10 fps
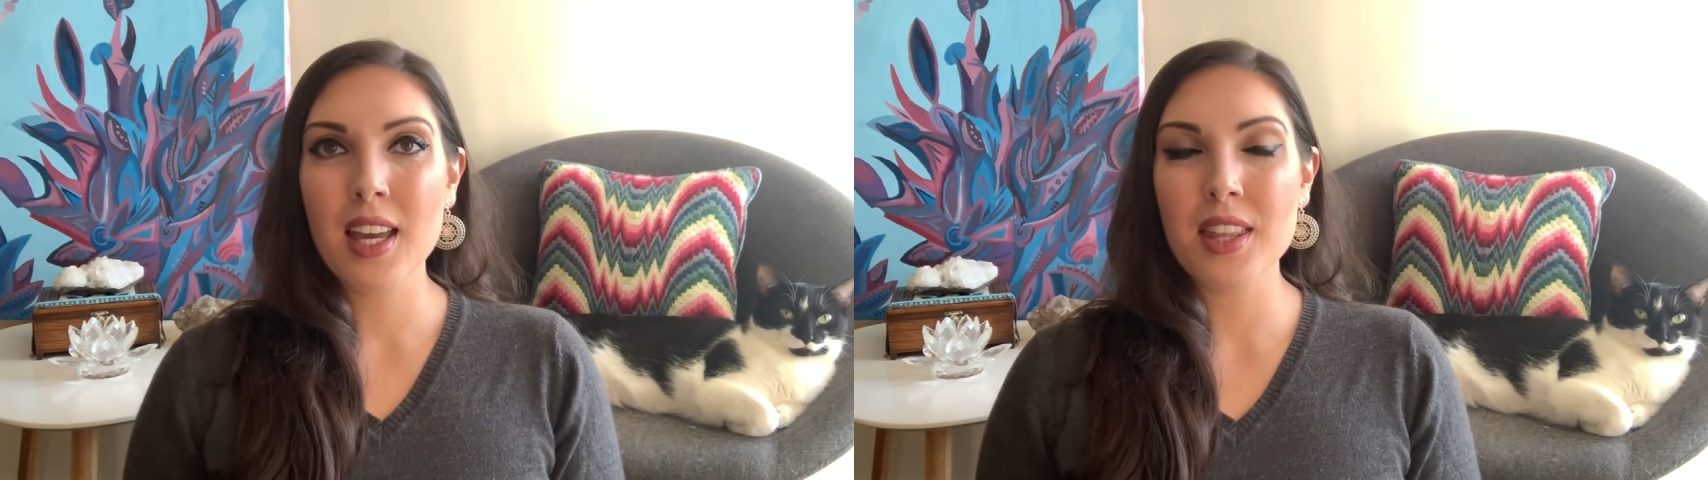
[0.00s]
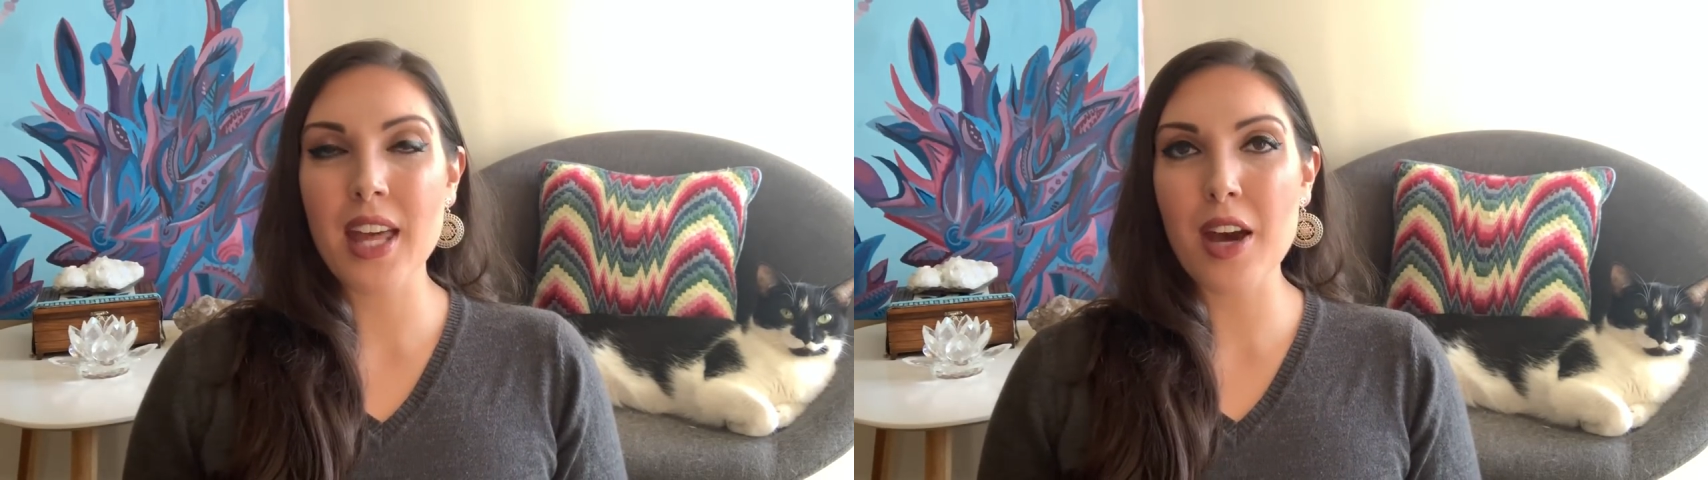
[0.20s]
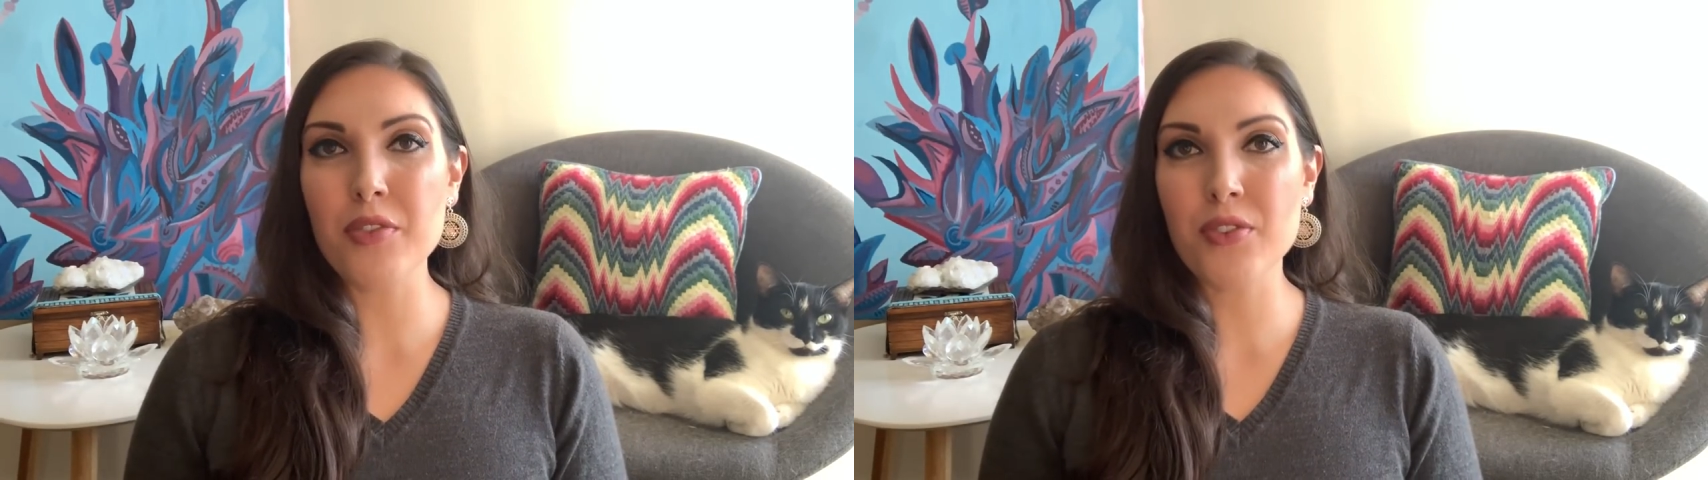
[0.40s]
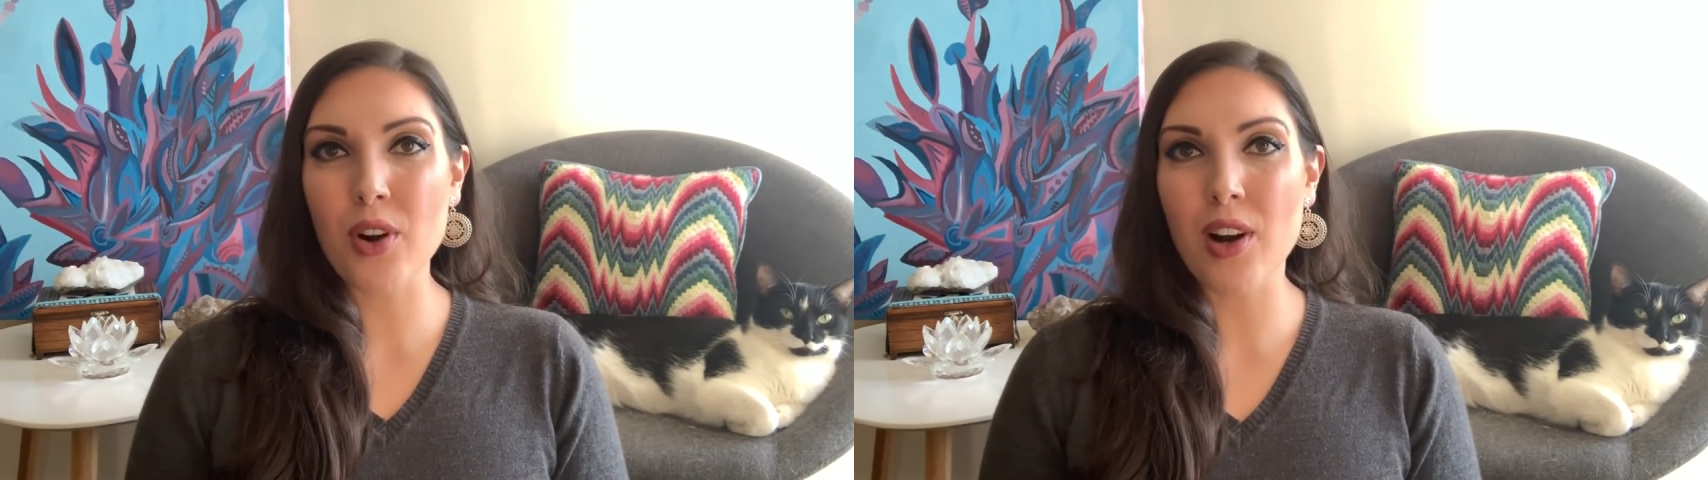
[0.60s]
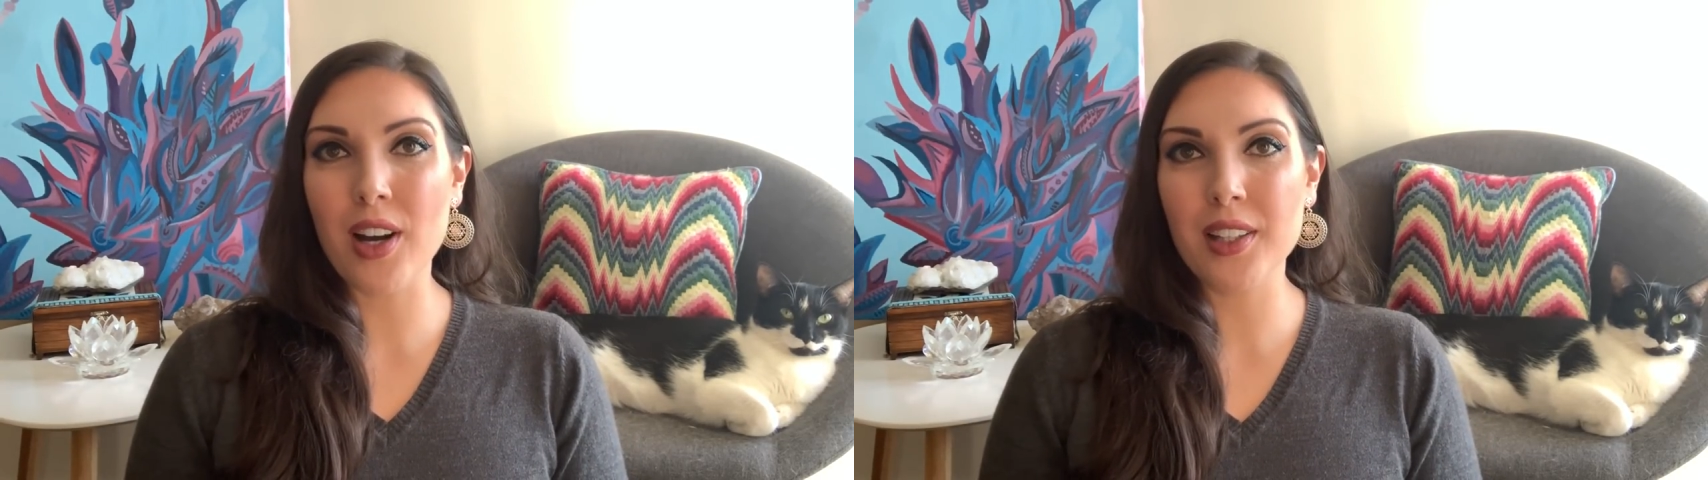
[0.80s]
that
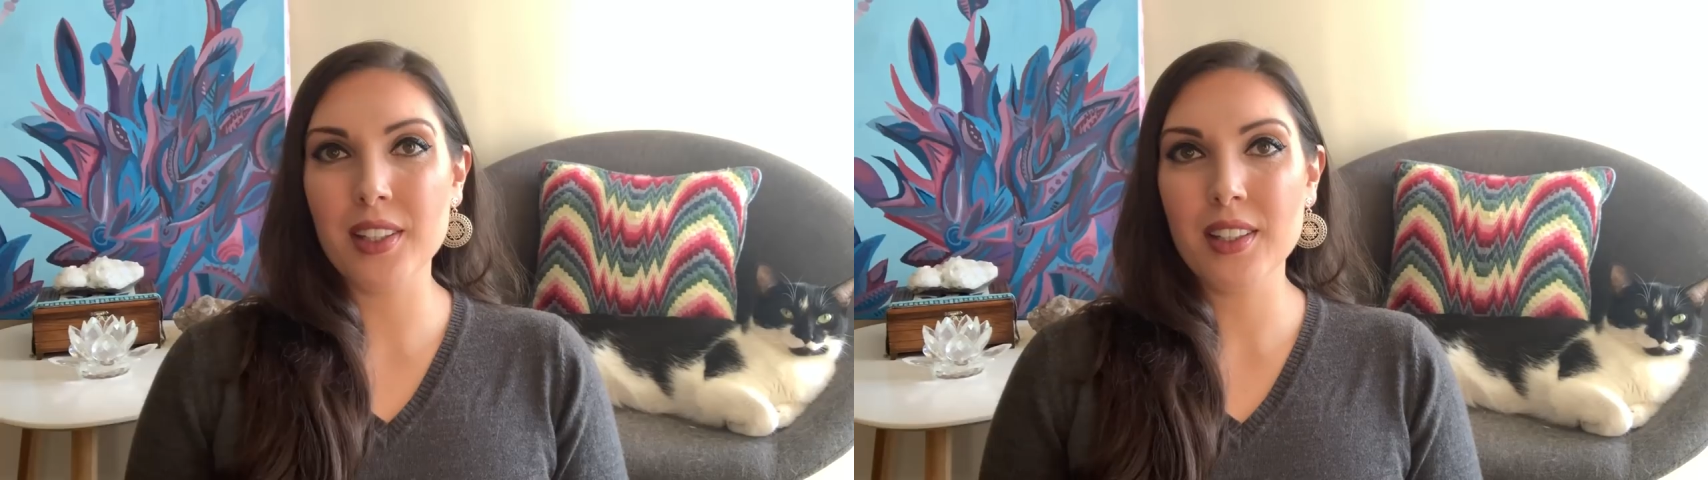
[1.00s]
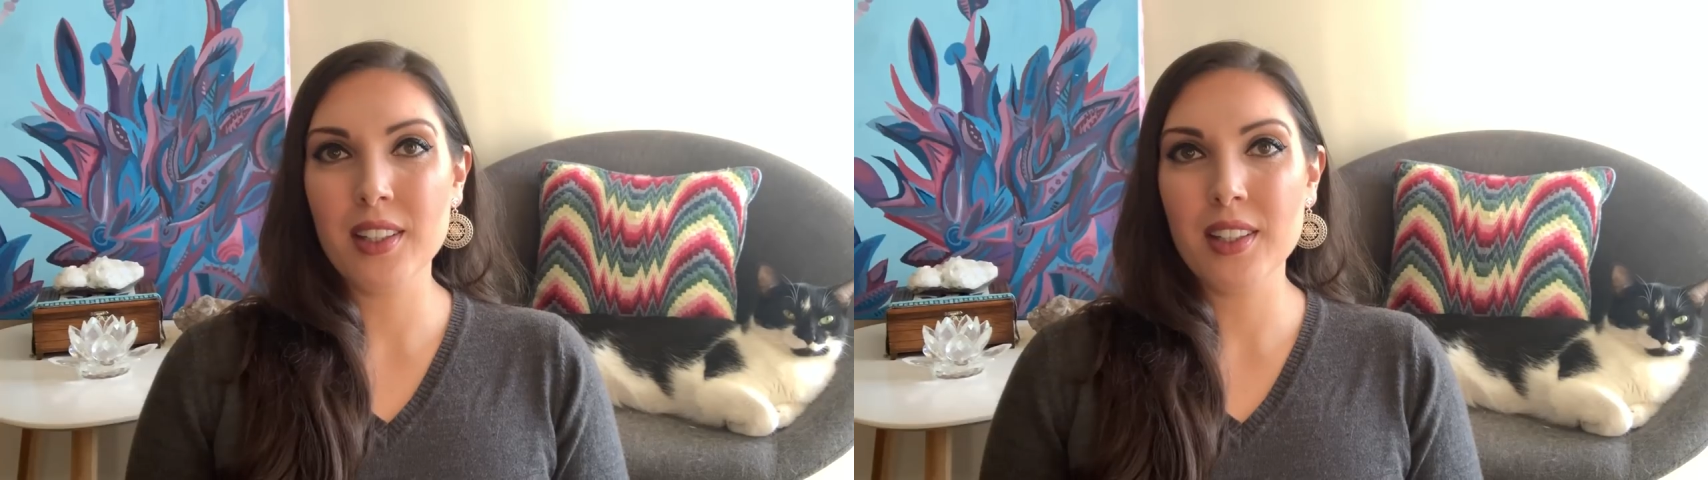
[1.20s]
fraud